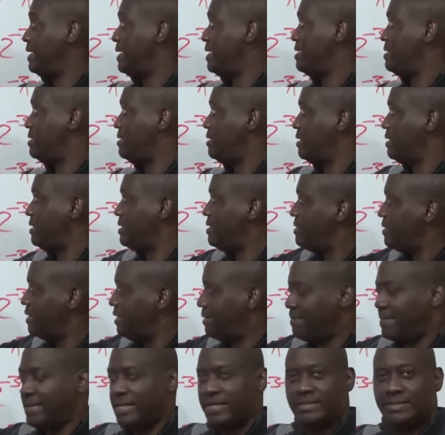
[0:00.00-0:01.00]
is not the
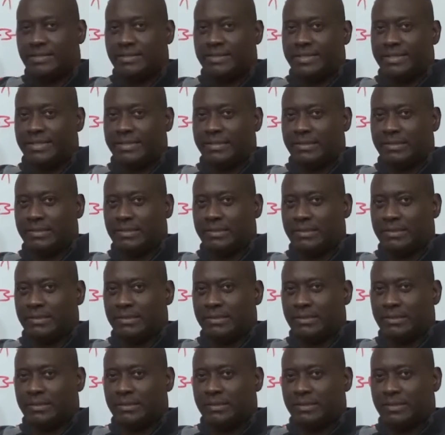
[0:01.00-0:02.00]
same as this,
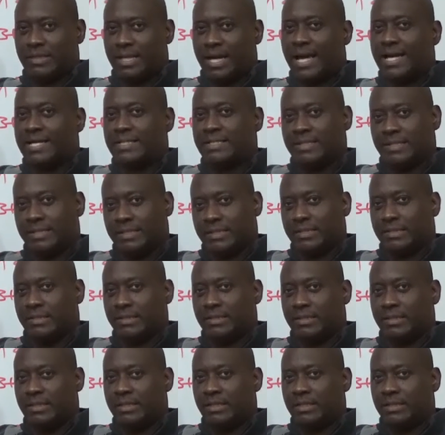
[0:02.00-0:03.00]
as you could
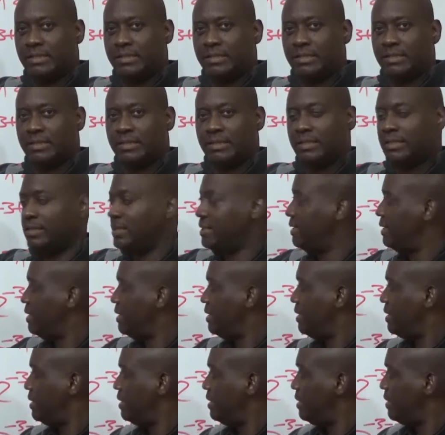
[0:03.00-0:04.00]
see.
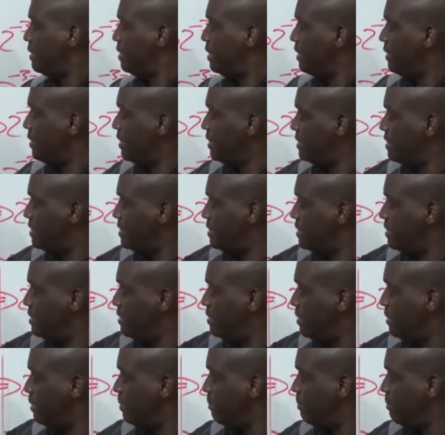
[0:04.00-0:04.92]
This is